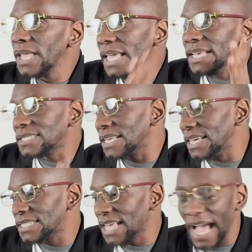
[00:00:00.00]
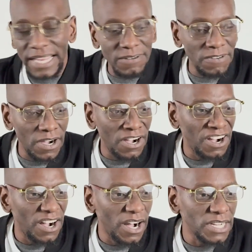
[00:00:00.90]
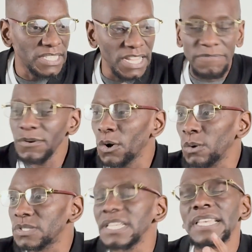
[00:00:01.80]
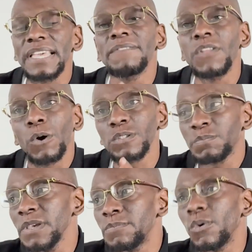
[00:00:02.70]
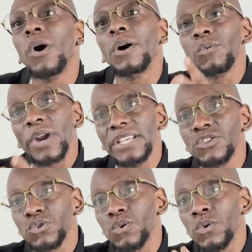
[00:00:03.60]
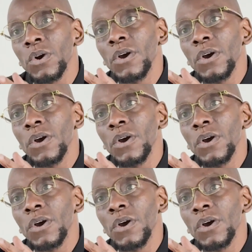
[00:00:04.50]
it's kind of difficult to give those people a racial